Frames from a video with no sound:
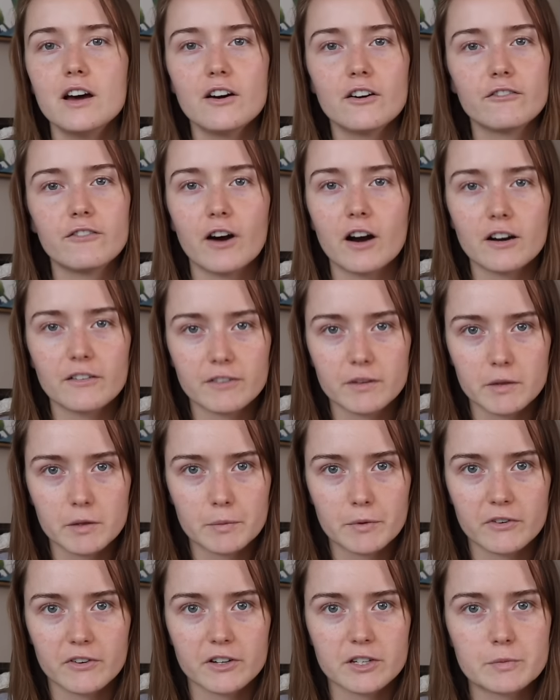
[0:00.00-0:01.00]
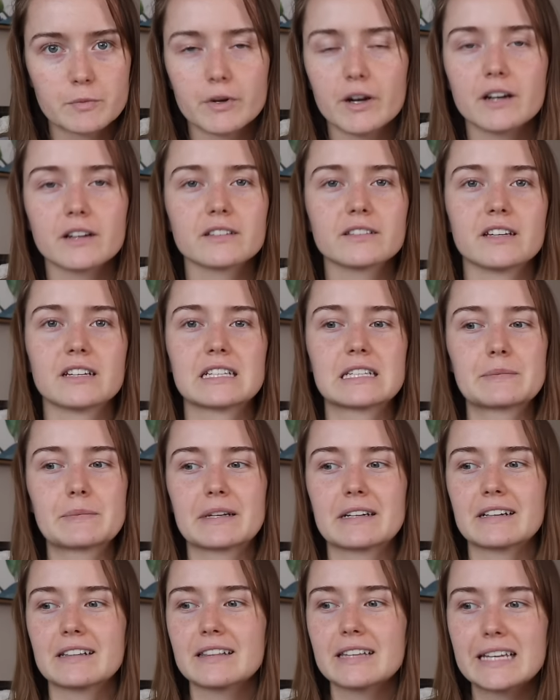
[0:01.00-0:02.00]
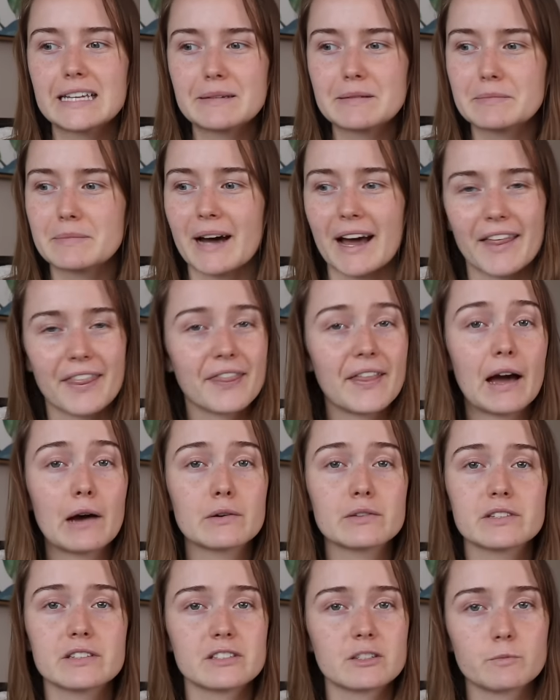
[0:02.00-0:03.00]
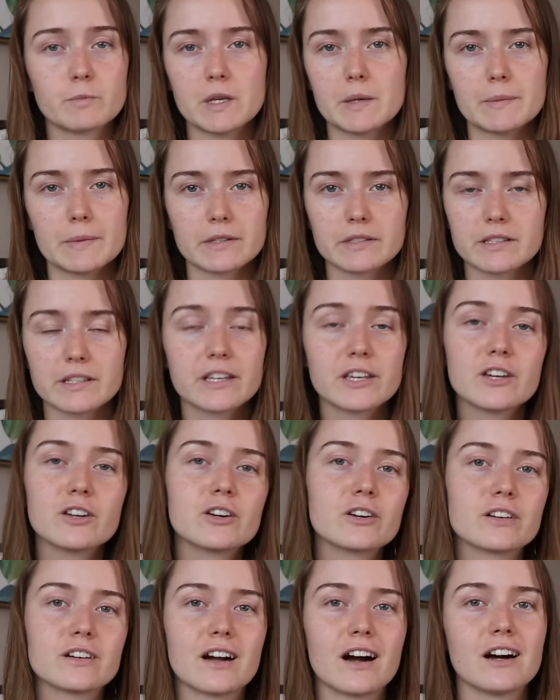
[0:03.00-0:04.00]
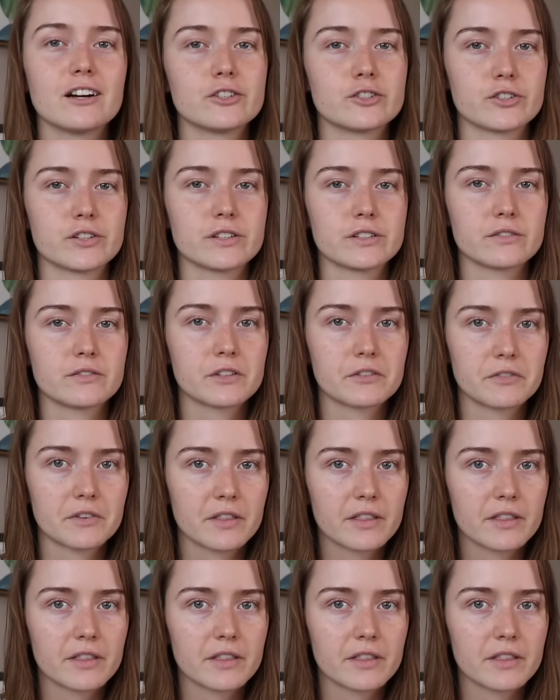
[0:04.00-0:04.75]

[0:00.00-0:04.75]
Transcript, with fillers: far from the first product that has been claimed by thousands of people to cure hundreds of different